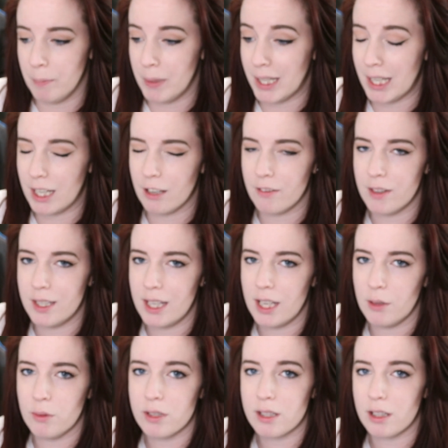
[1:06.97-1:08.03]
beginning of the
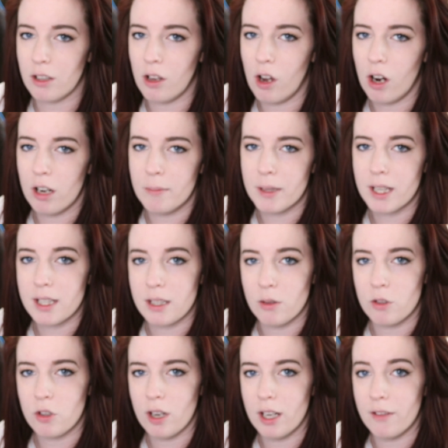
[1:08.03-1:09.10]
day was a little hard because I
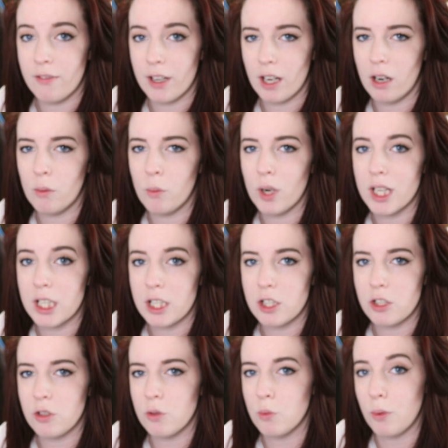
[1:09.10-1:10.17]
was trying to figure out what
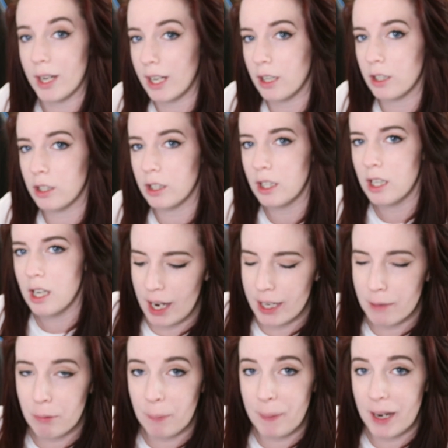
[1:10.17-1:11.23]
to wear. I
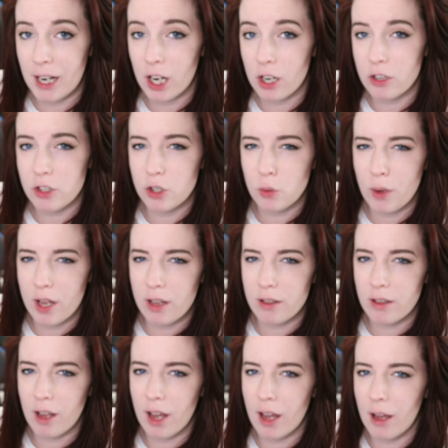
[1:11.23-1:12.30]
didn't prepare too
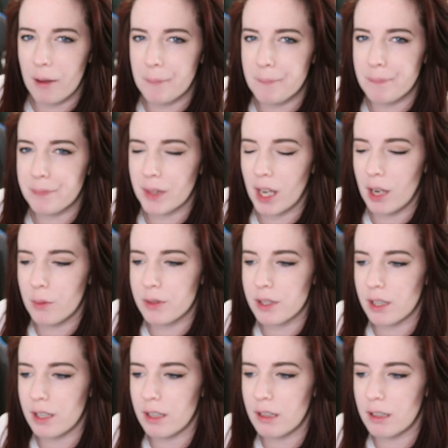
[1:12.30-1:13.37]
well. I was
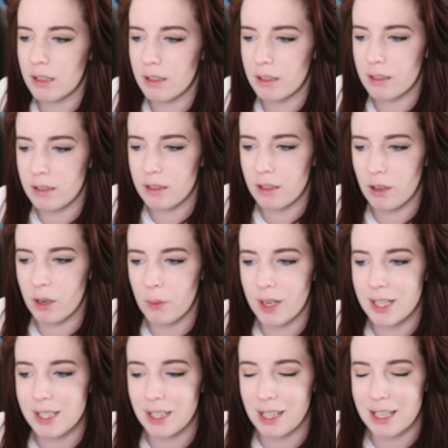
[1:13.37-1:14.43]
gonna, I
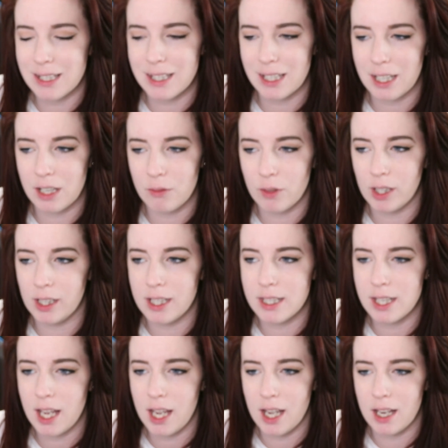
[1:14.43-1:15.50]
waited till the last second and
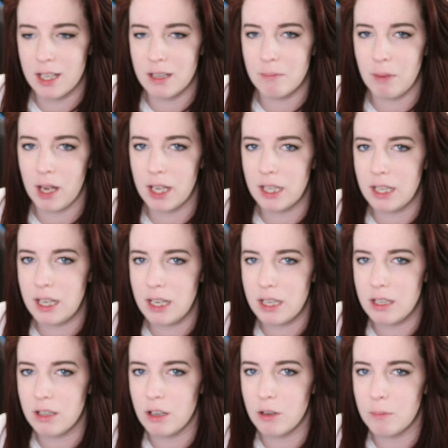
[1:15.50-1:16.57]
realized, hey, I didn't buy
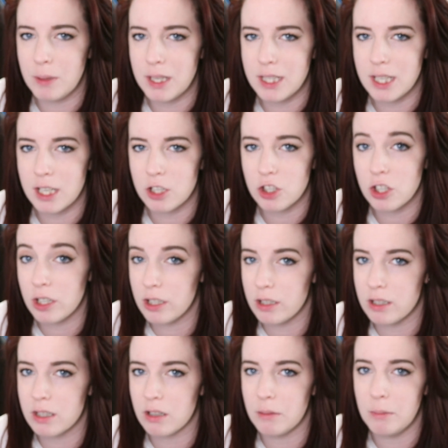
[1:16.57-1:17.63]
any, BTS
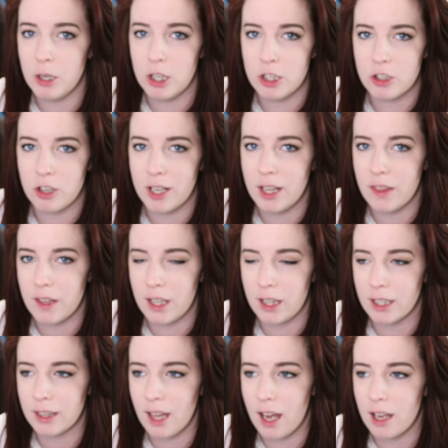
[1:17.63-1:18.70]
shirts or merch or anything
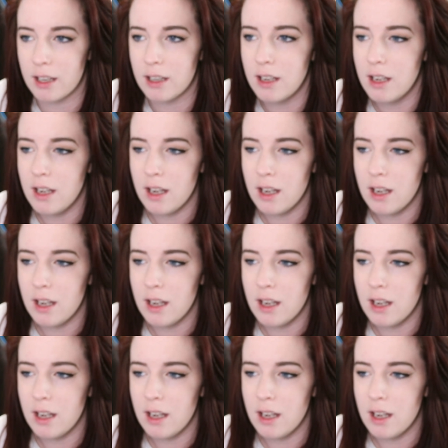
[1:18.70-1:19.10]
like that.